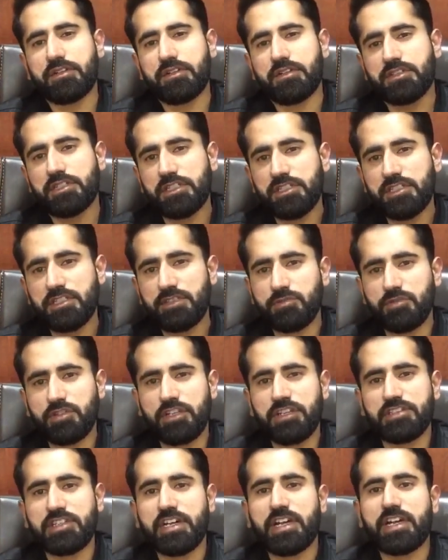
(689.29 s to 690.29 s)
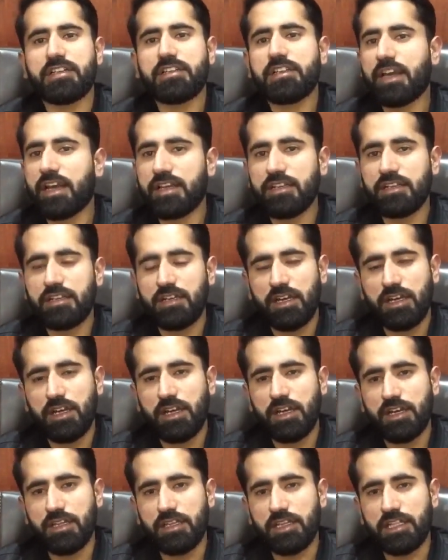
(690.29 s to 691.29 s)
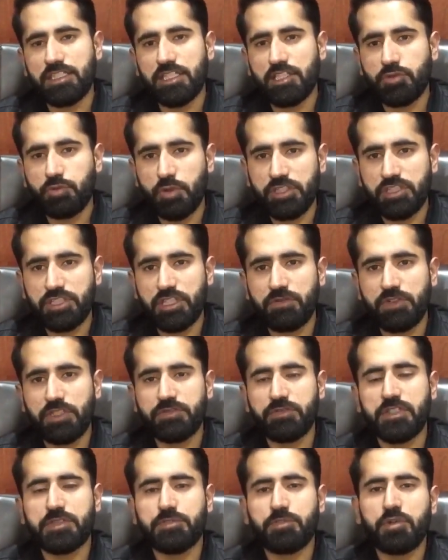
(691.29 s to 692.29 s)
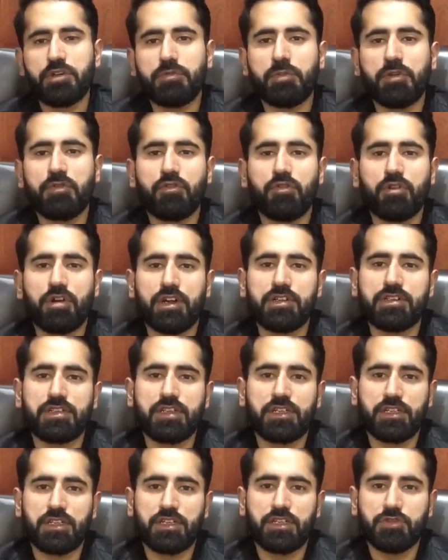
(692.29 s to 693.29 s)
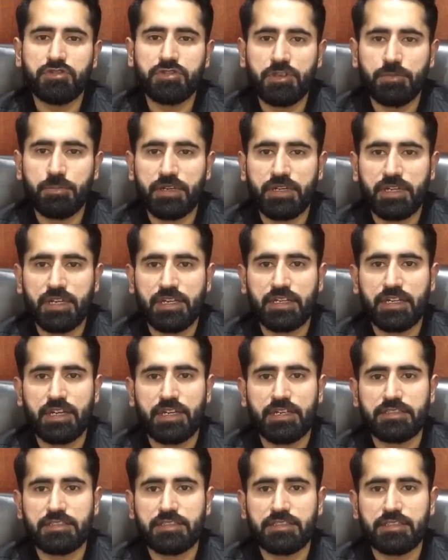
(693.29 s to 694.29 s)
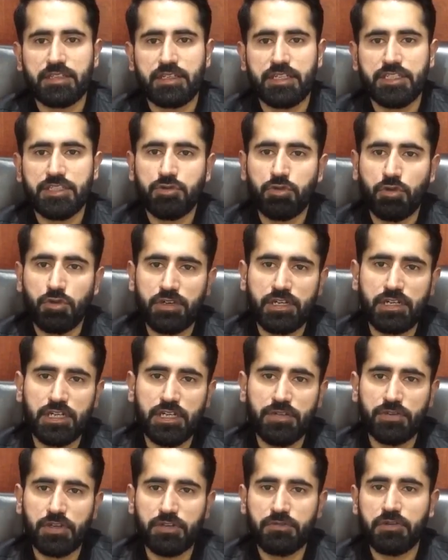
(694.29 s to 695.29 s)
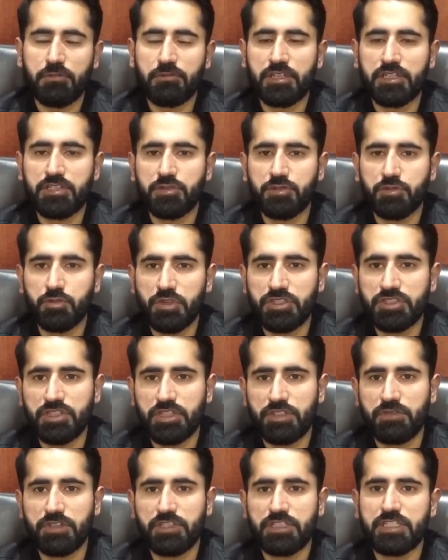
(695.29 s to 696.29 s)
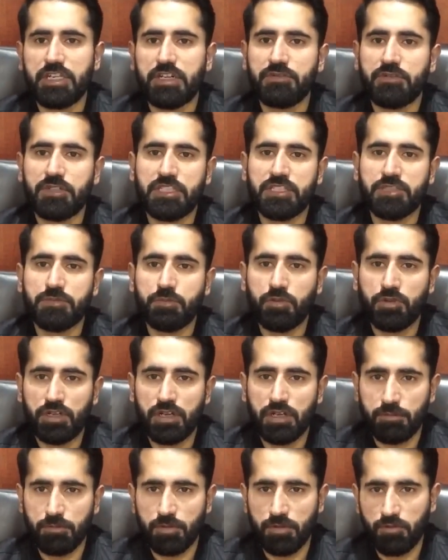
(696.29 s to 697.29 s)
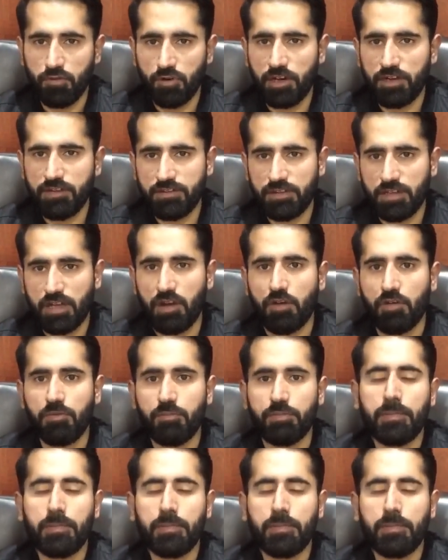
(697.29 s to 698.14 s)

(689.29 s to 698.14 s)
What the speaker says: Justice Munir said that the situation which was put before us in the Yusuf Patel case is totally different from the situation which is put before us now.